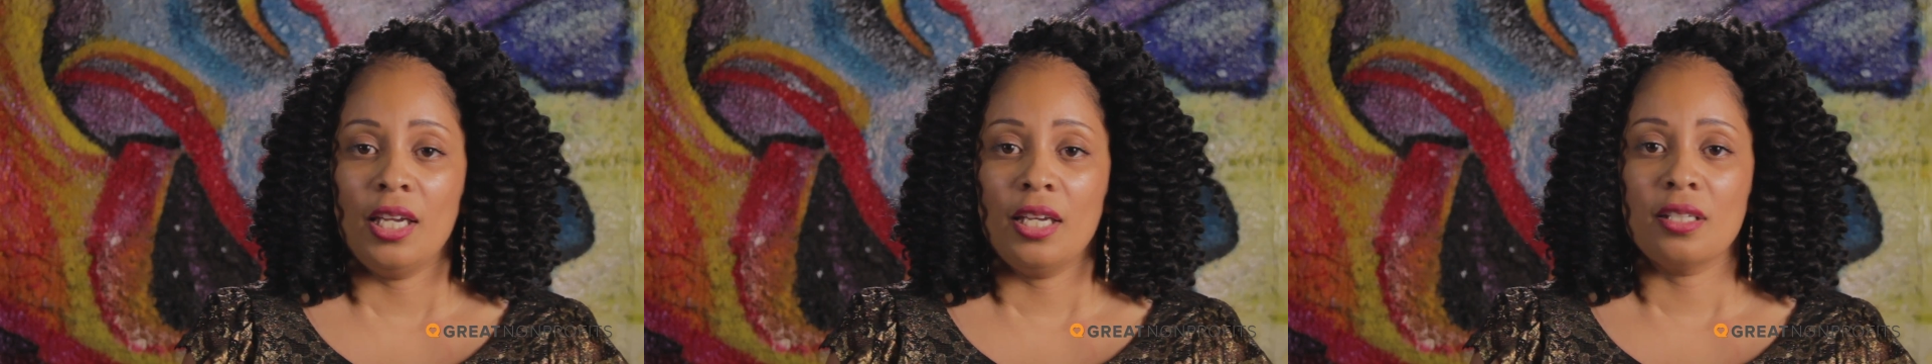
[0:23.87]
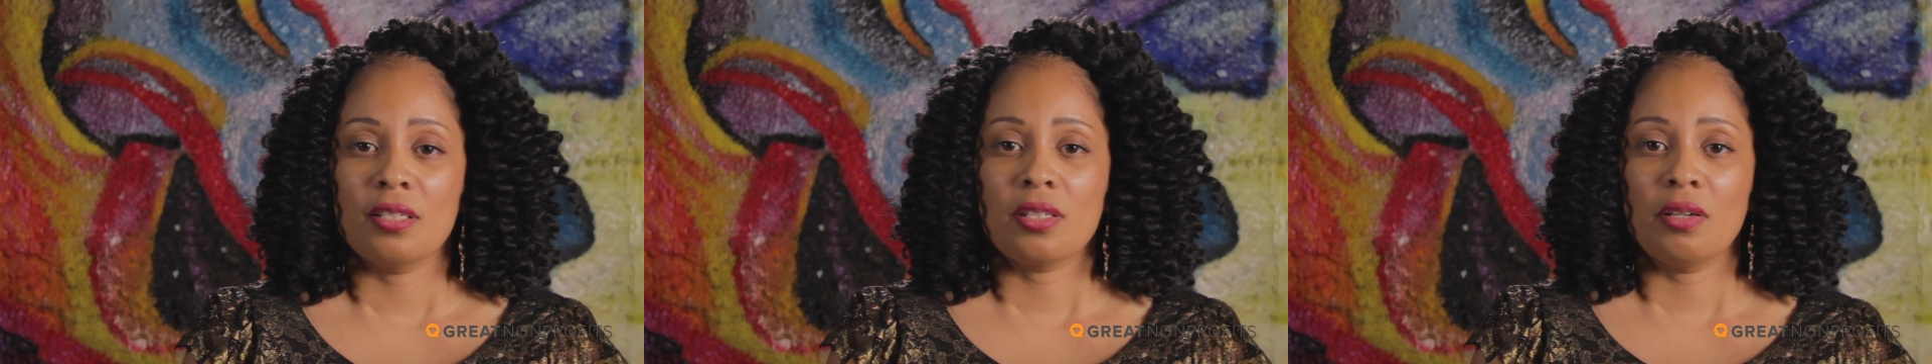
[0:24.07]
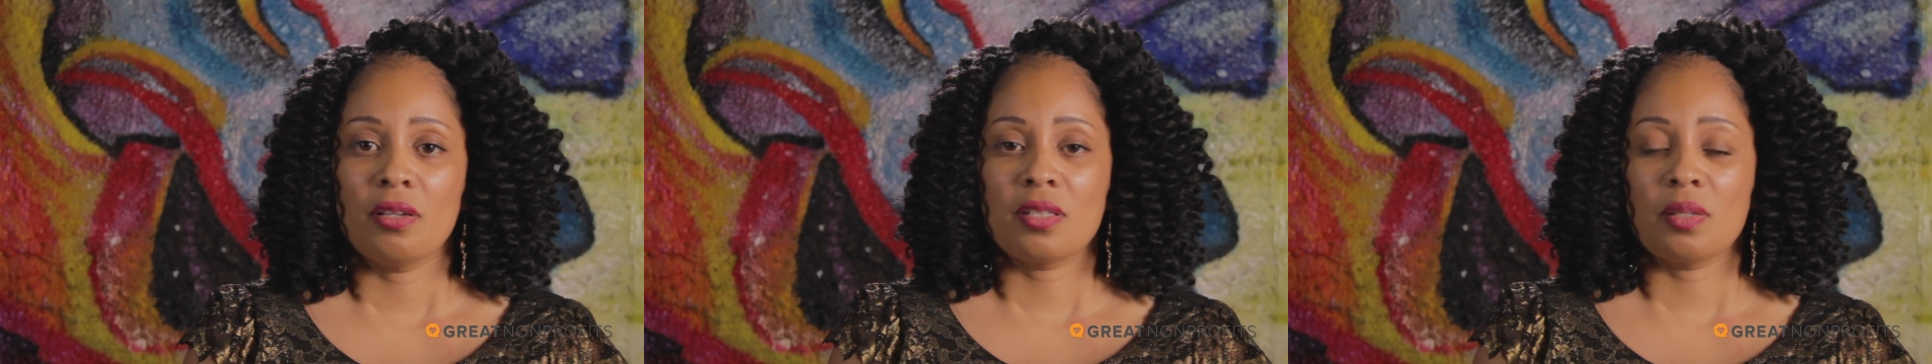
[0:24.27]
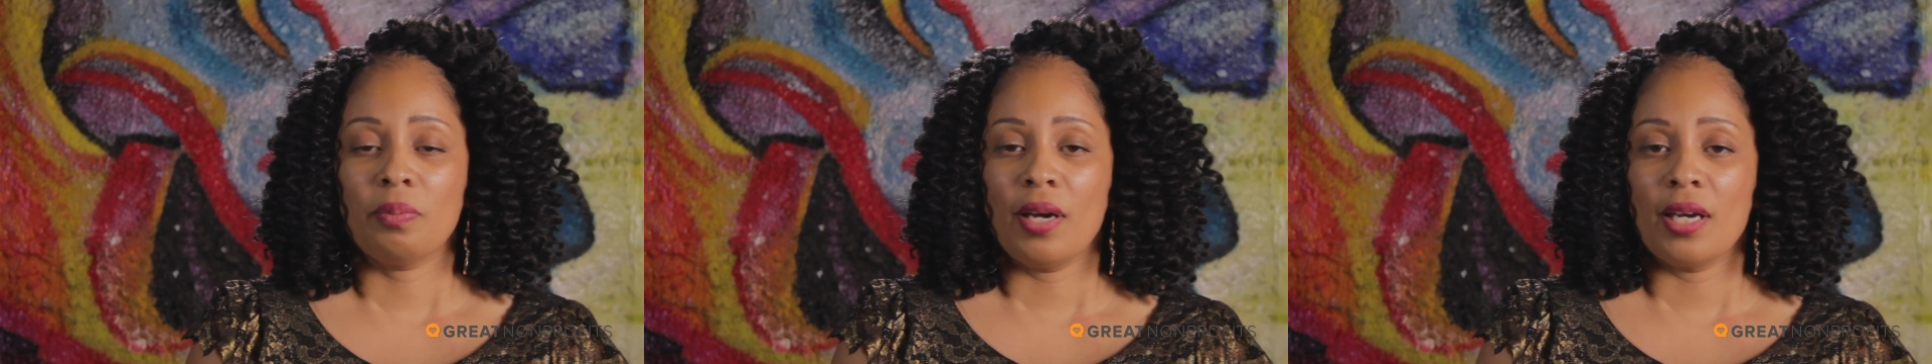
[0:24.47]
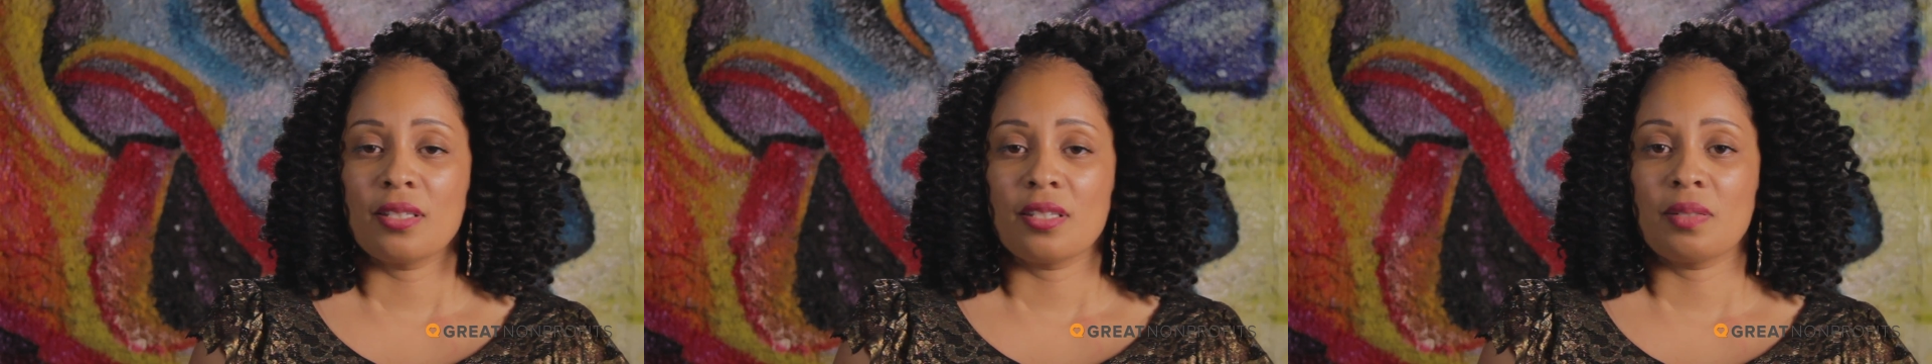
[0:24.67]
And so it
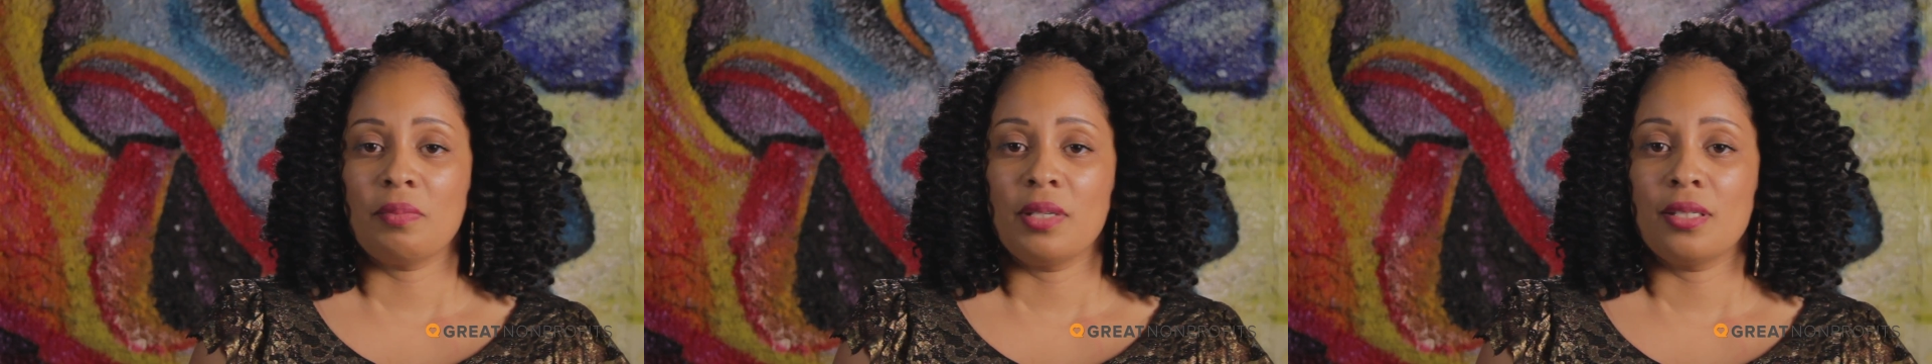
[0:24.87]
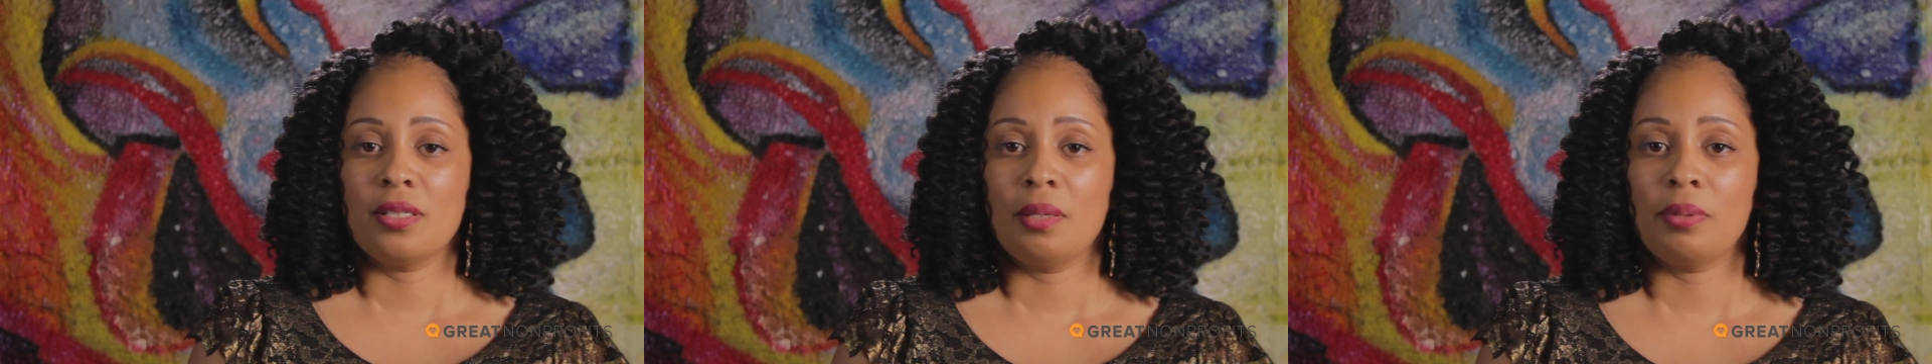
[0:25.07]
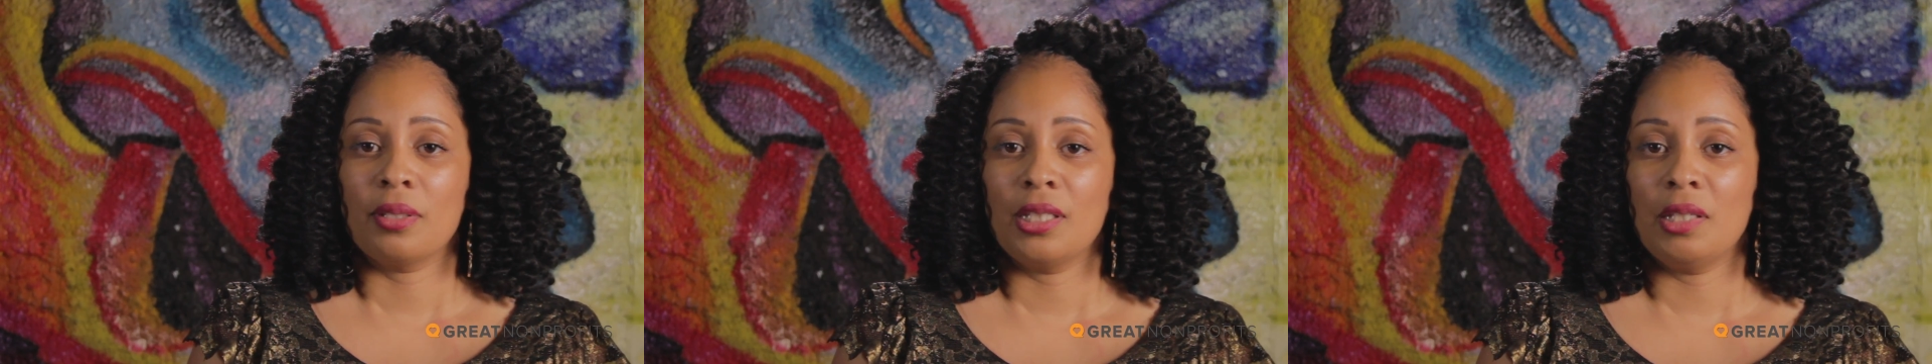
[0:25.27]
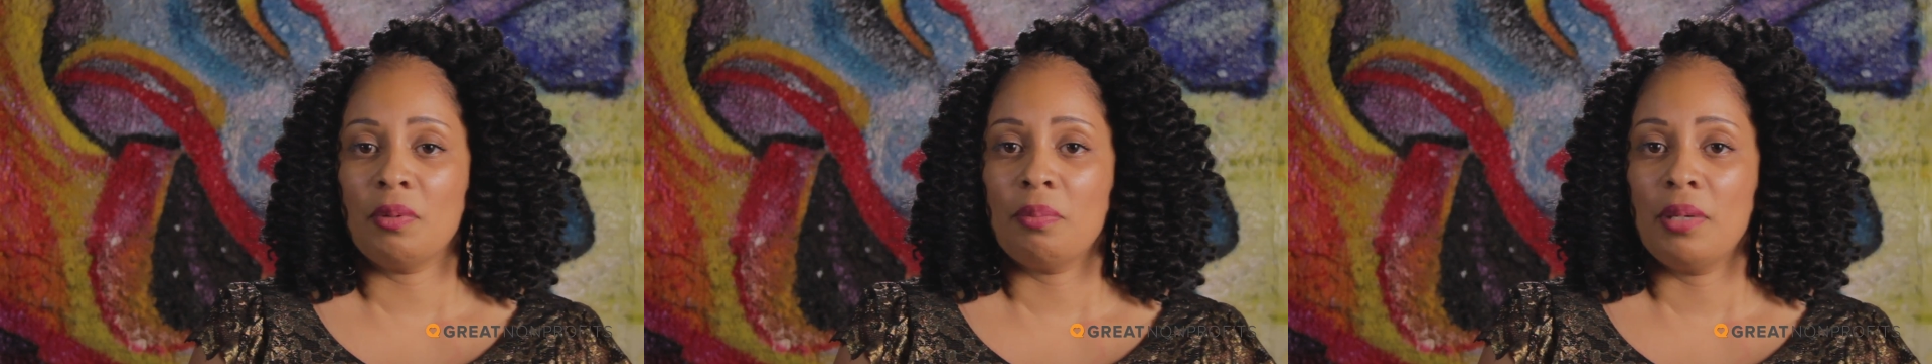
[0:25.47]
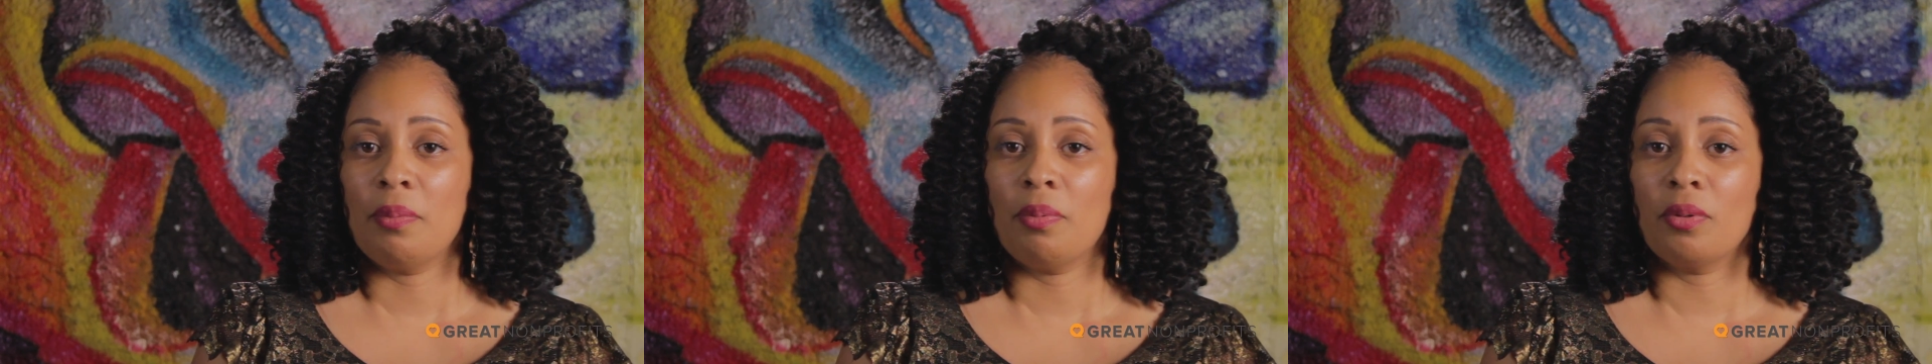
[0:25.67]
surprises me typically
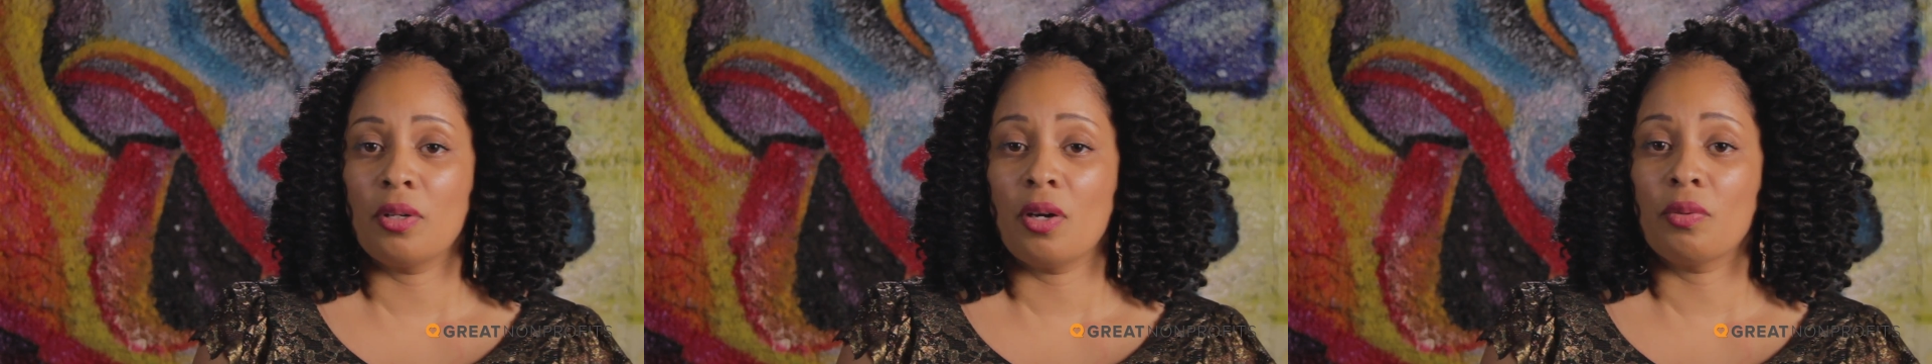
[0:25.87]
when people